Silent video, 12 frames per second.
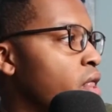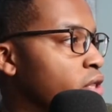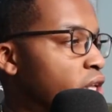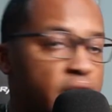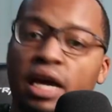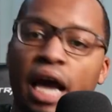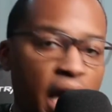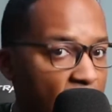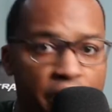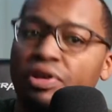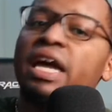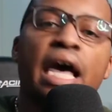
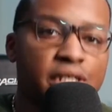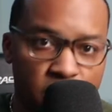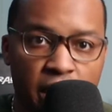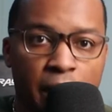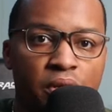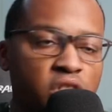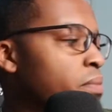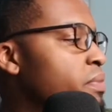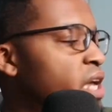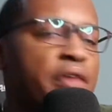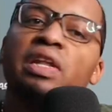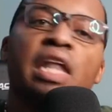Kyrie has a championship.
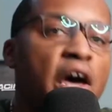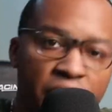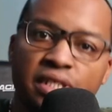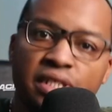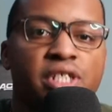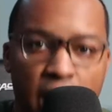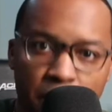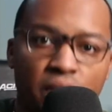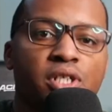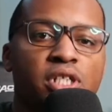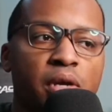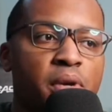Kevin Love has a
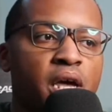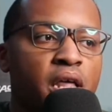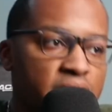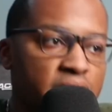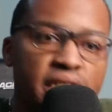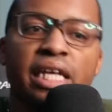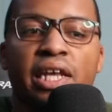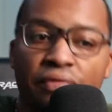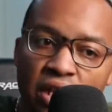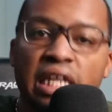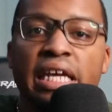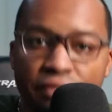championship. The city of
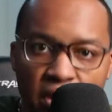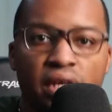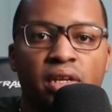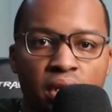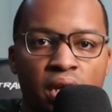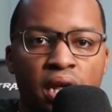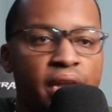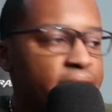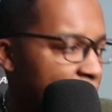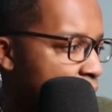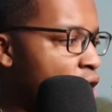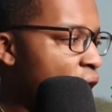Cleveland
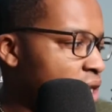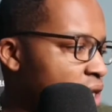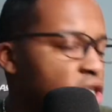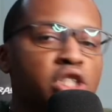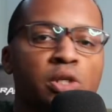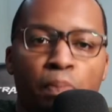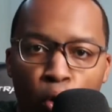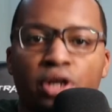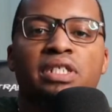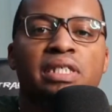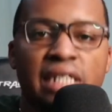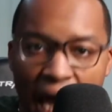now has a
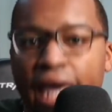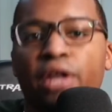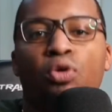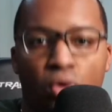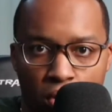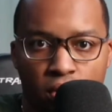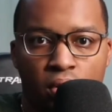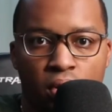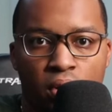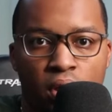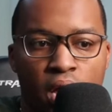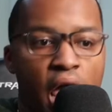sports title.
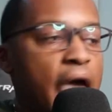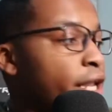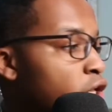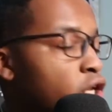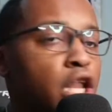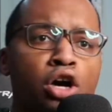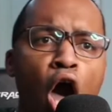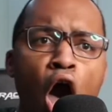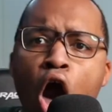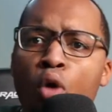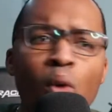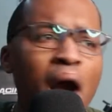And then look,
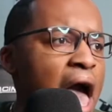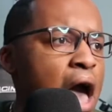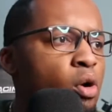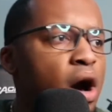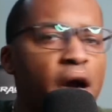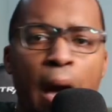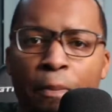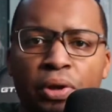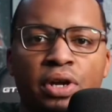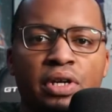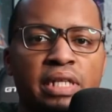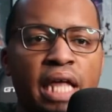oh, wow, a couple
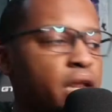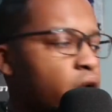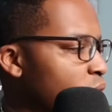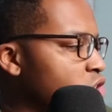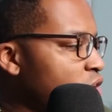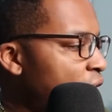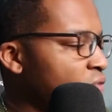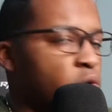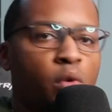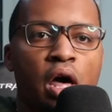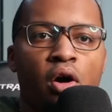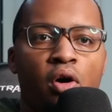years later, we drafted
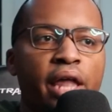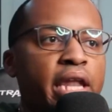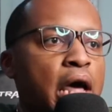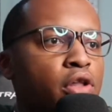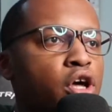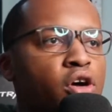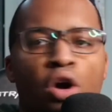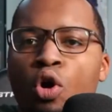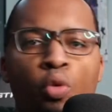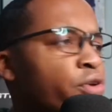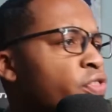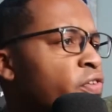well. And now look,
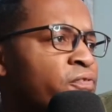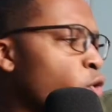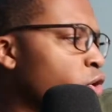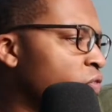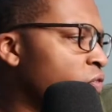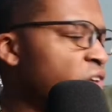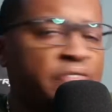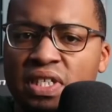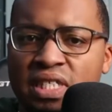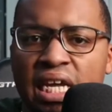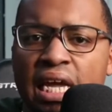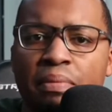we're the 4th, 5th
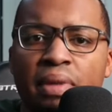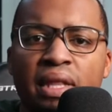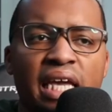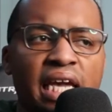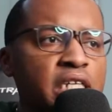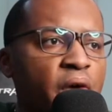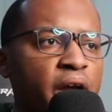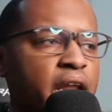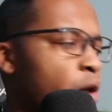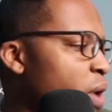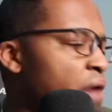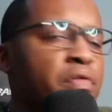team in the East right now.
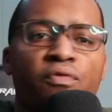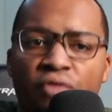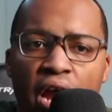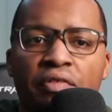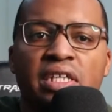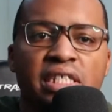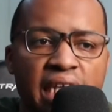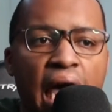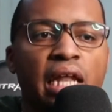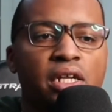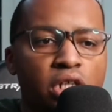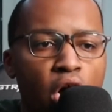We have a very
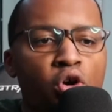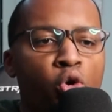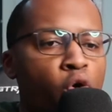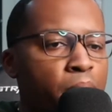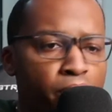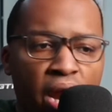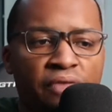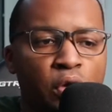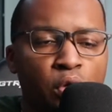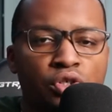solid young core, bright future.